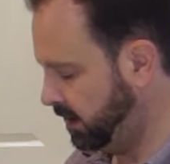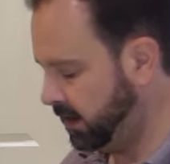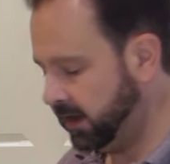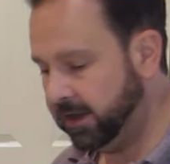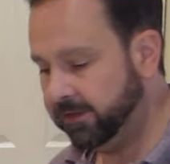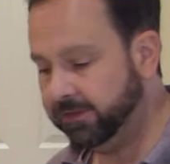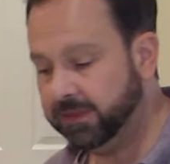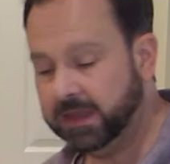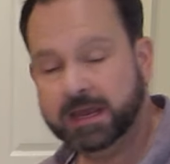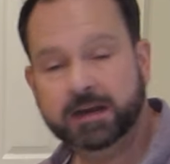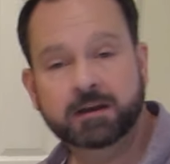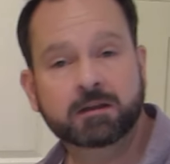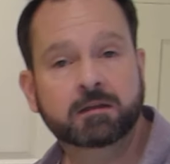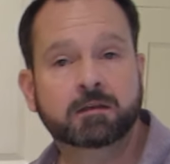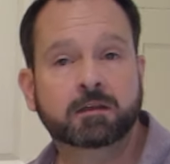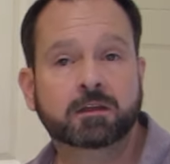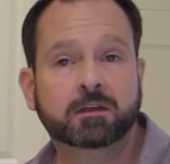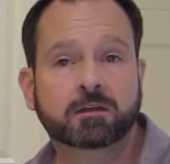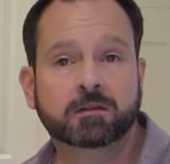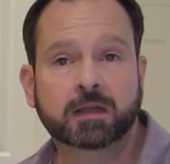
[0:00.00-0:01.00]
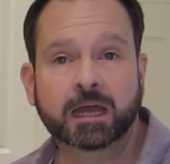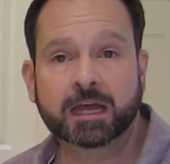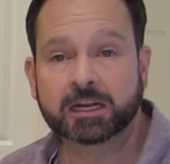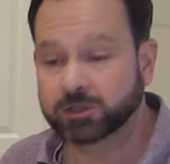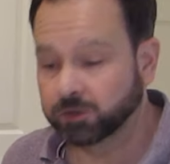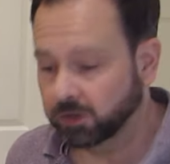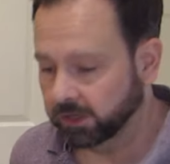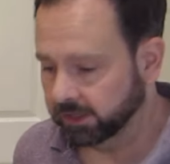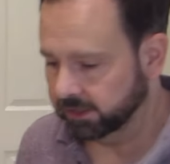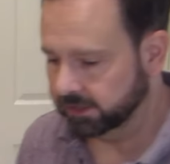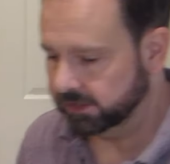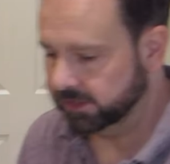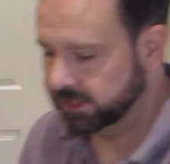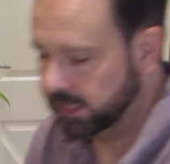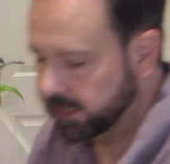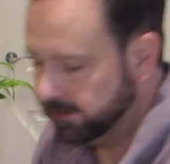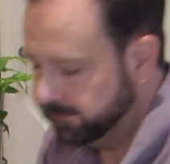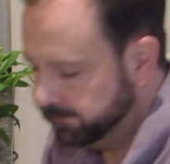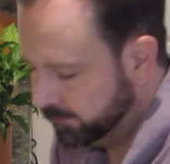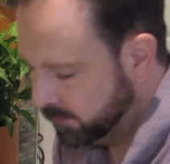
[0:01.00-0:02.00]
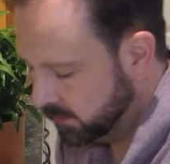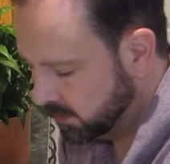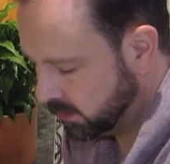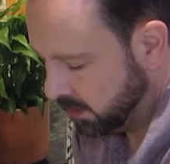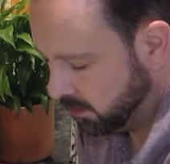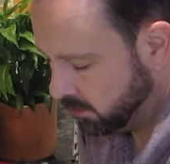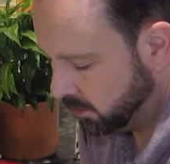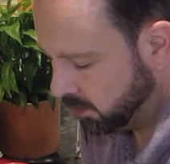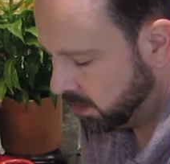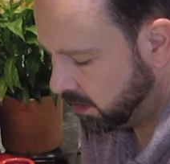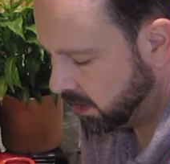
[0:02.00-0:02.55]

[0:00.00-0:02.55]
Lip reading: And then add your onions in. So on a